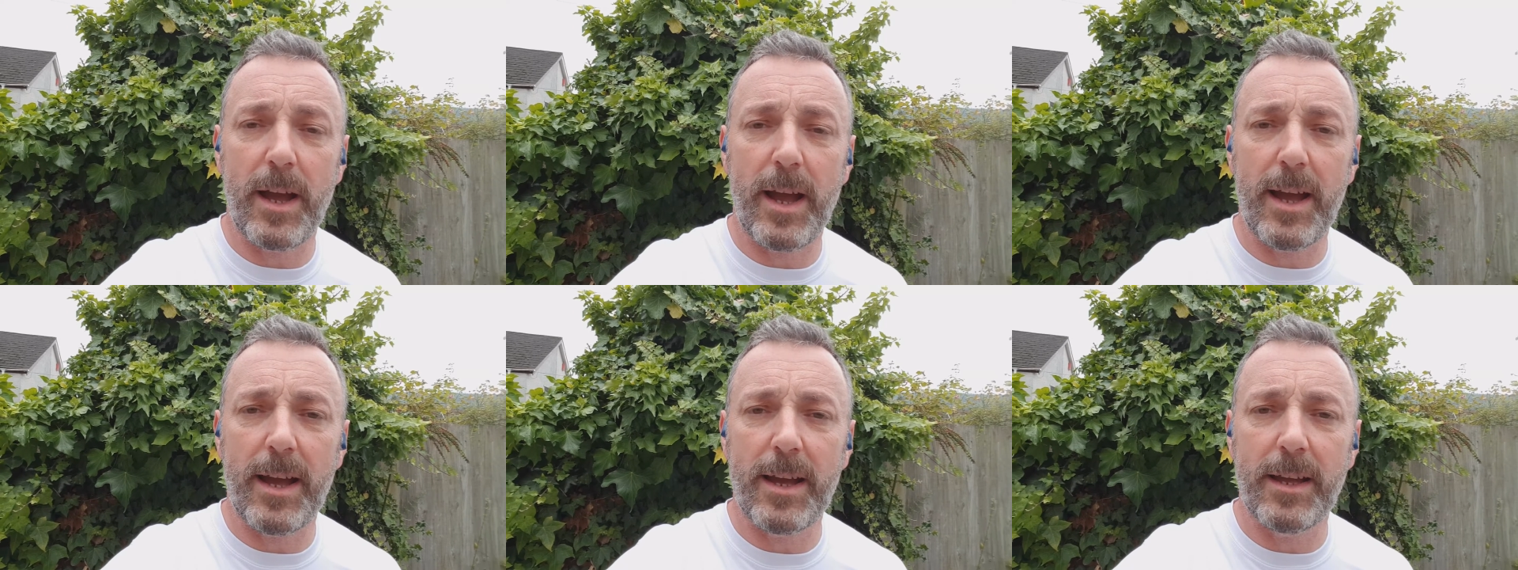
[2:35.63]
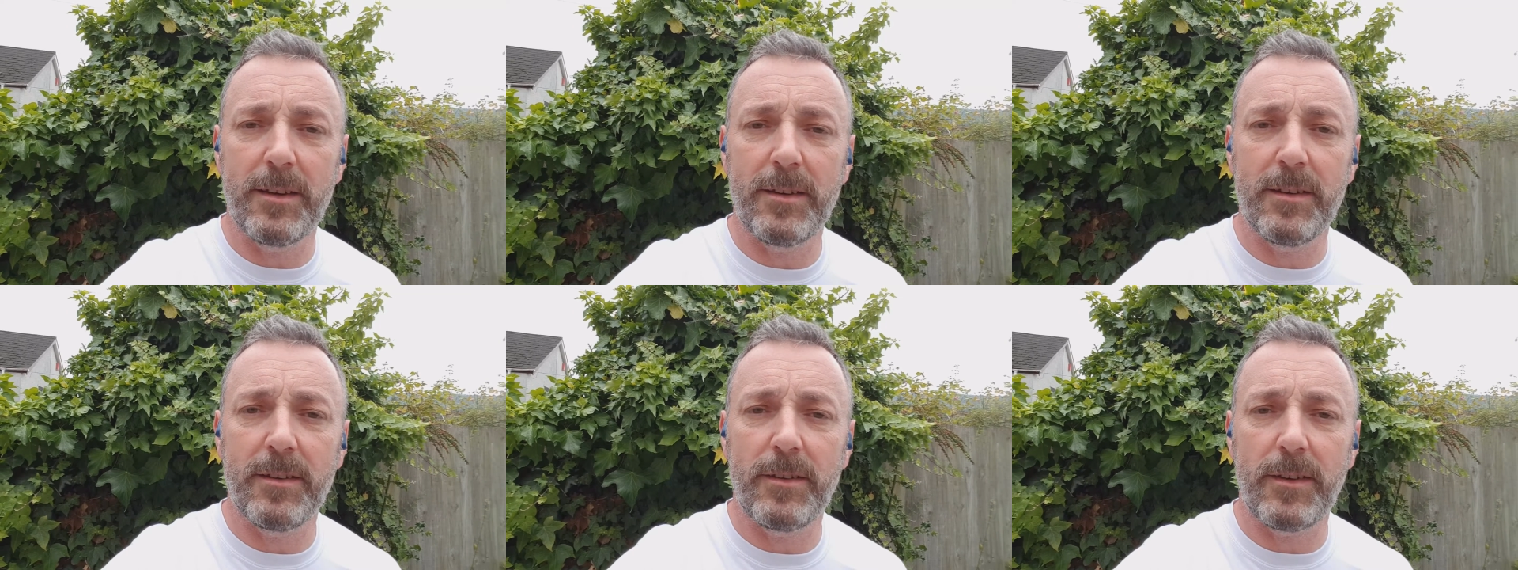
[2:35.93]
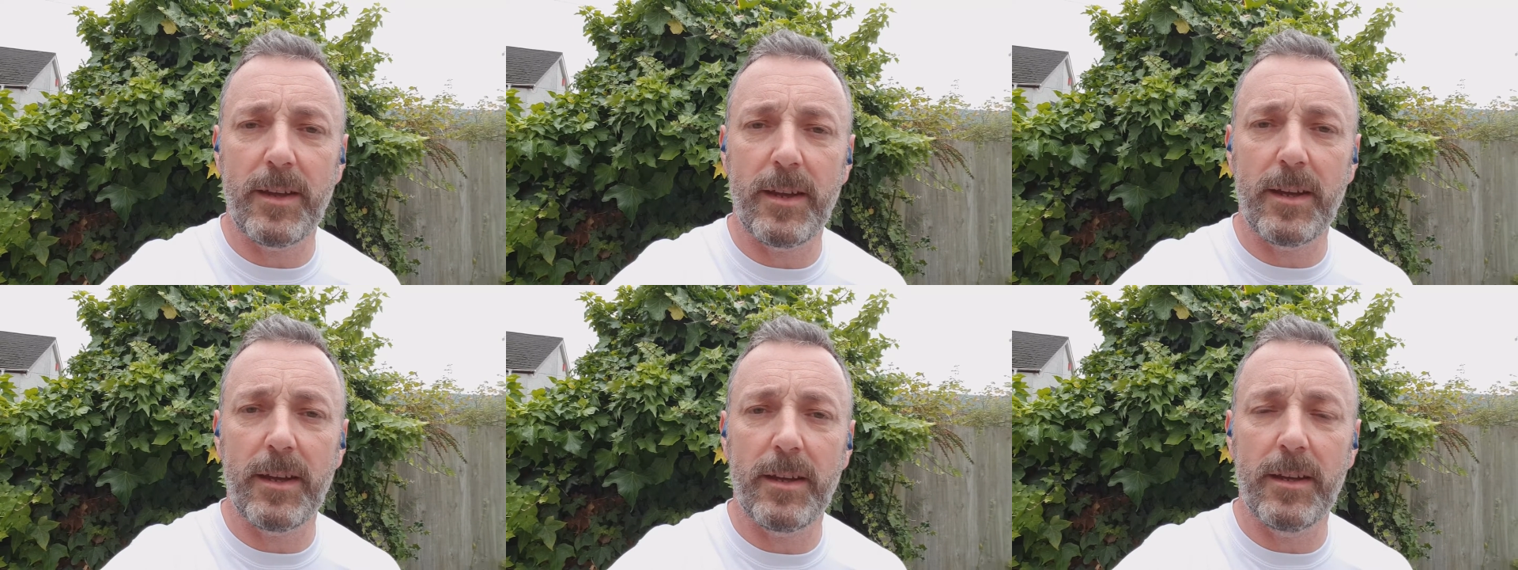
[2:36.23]
and
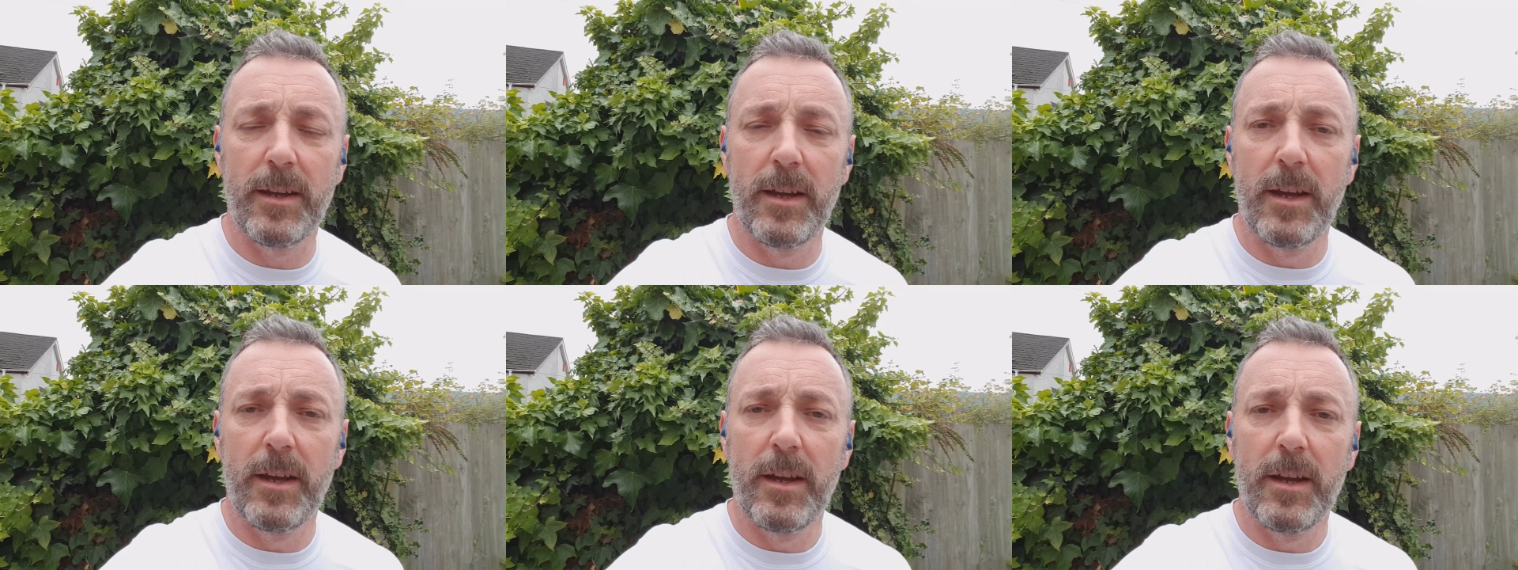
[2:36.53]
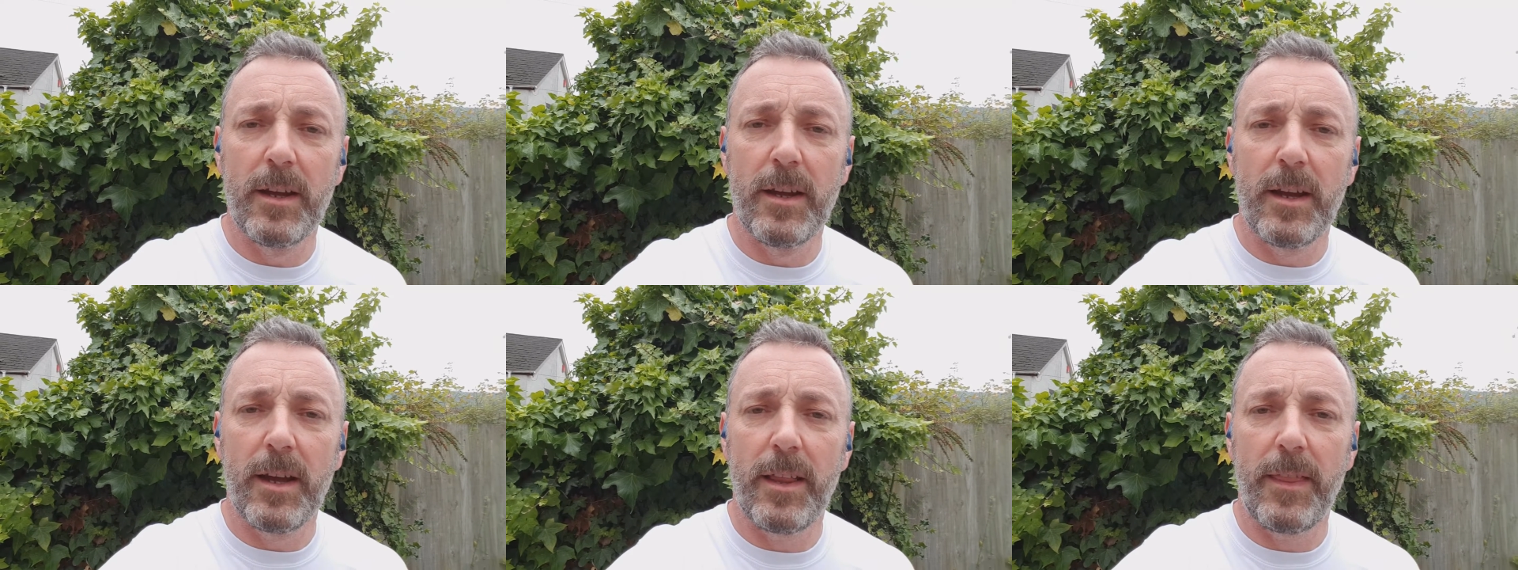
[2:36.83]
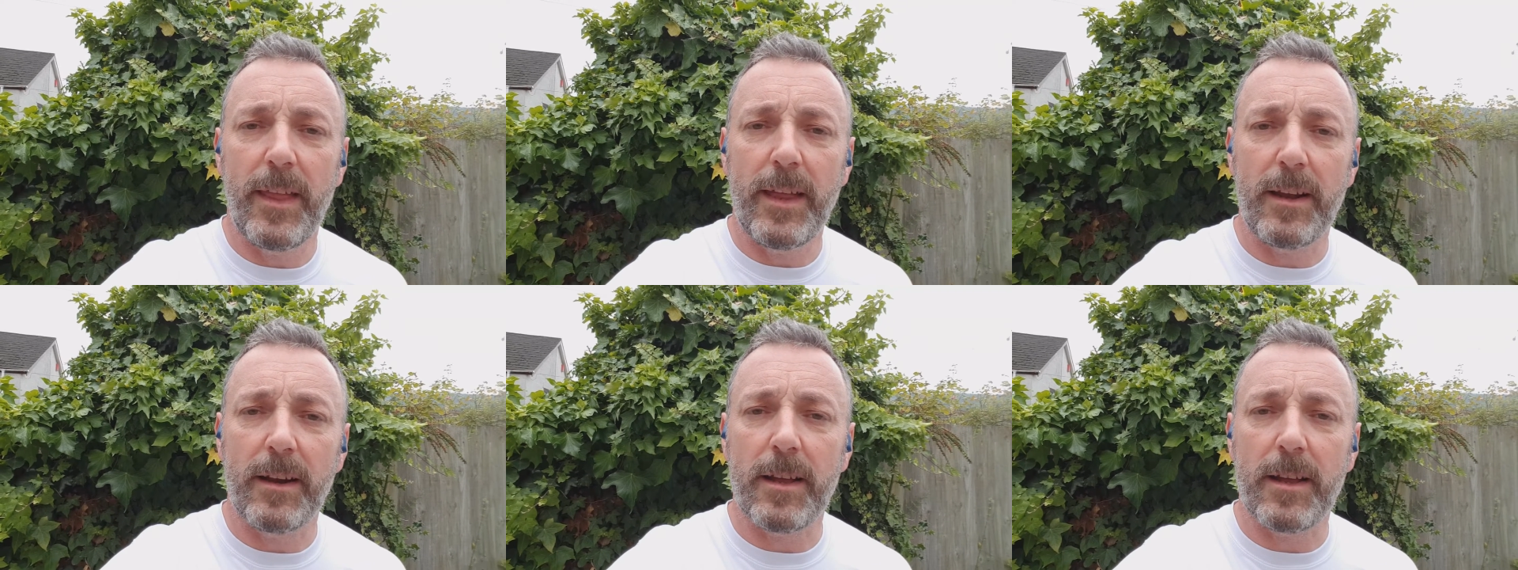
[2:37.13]
then